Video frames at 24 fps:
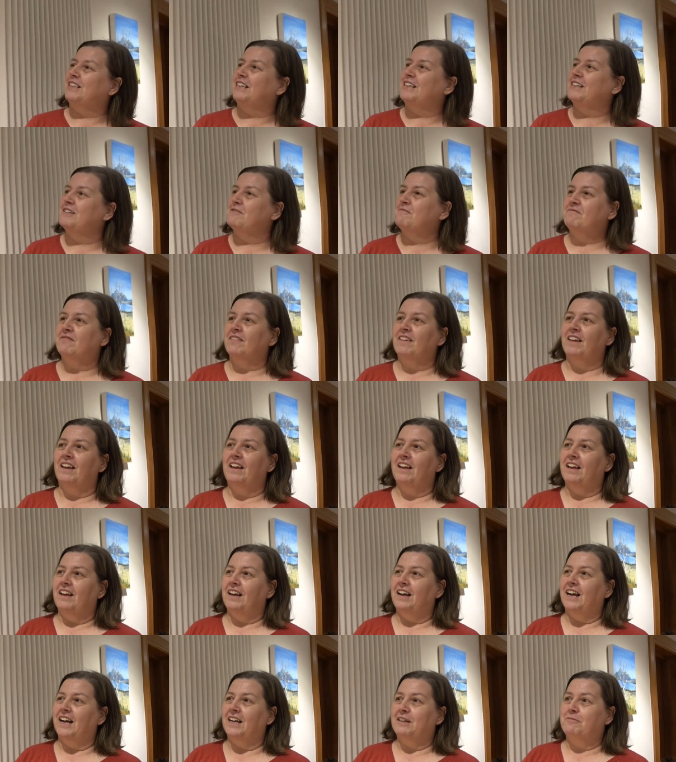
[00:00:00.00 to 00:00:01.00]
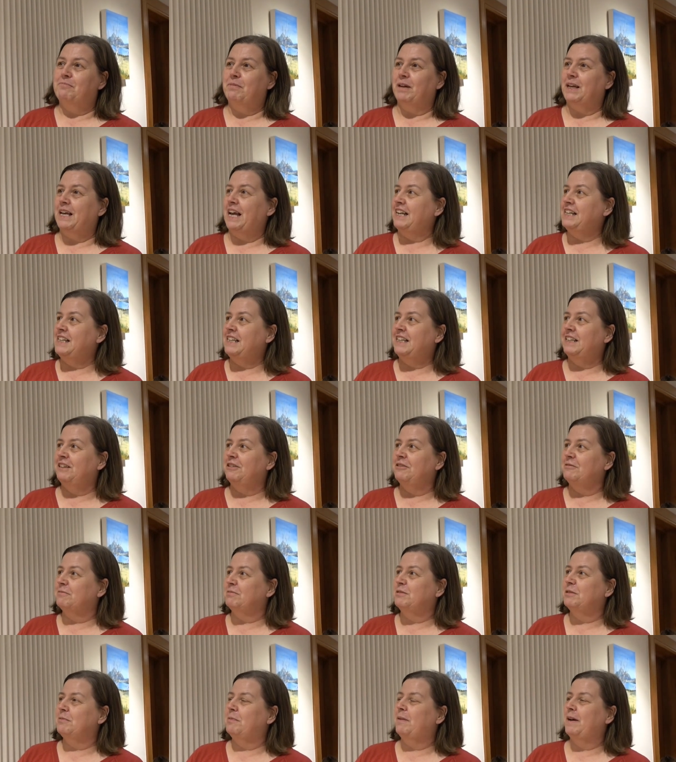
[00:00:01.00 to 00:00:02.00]
I can pick anything
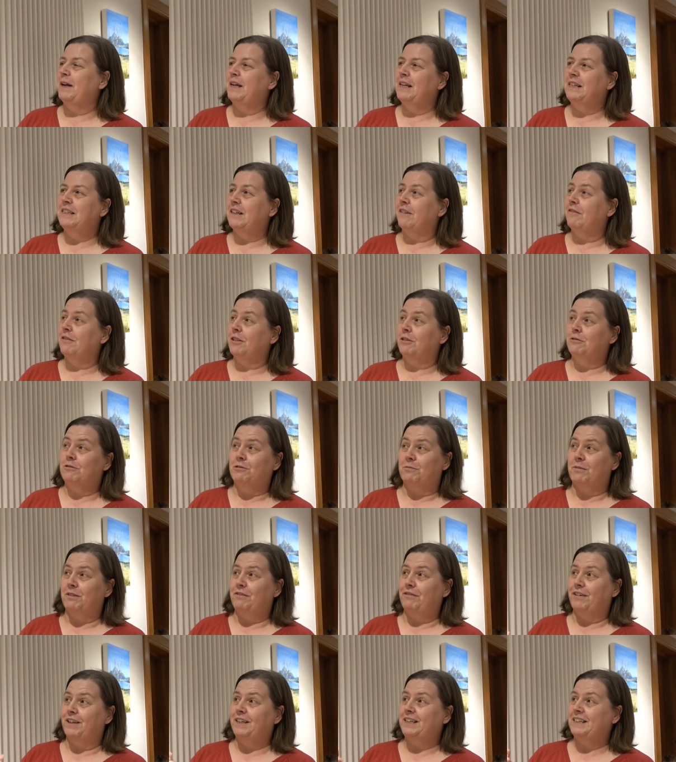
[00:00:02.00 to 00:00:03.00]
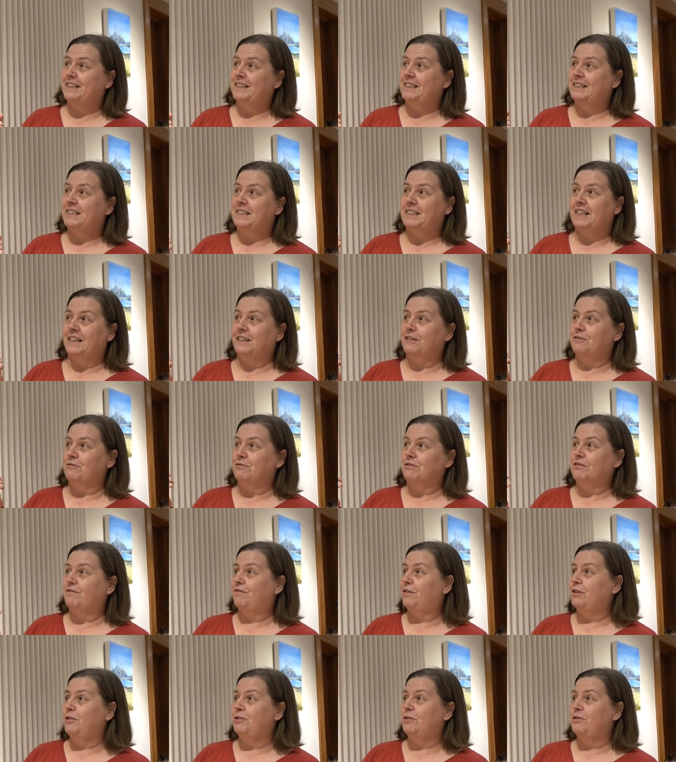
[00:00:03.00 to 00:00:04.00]
up to paint. I use my fingers, I use
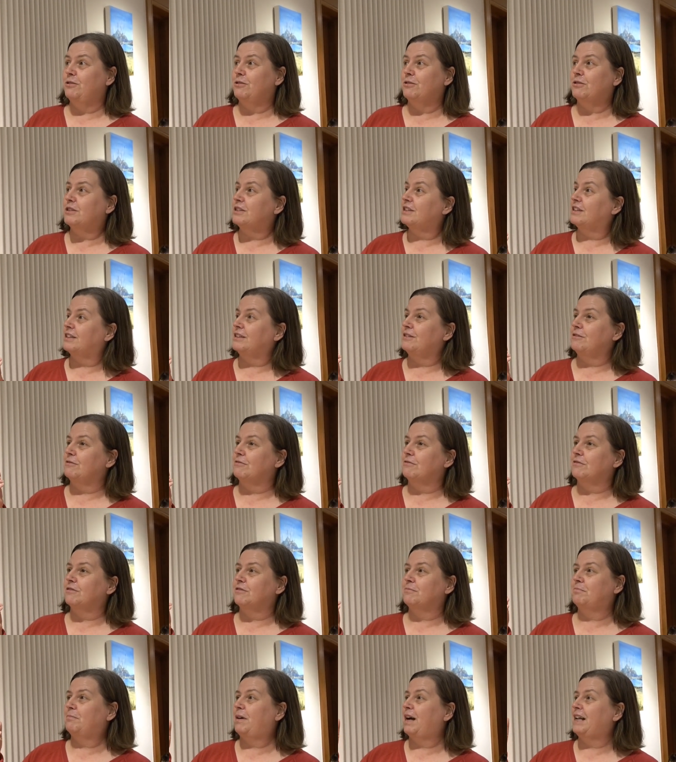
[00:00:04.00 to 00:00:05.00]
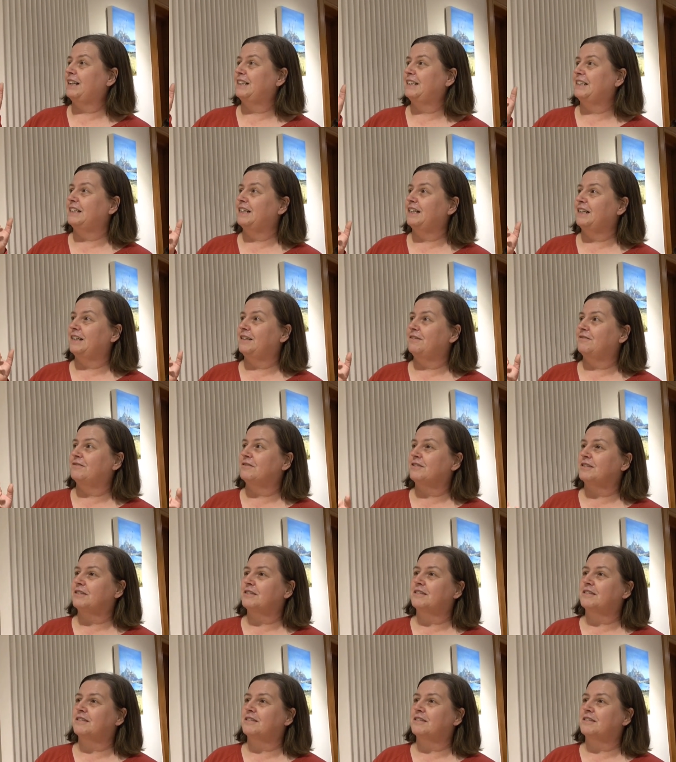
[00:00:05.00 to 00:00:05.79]
forks, I use palette knives.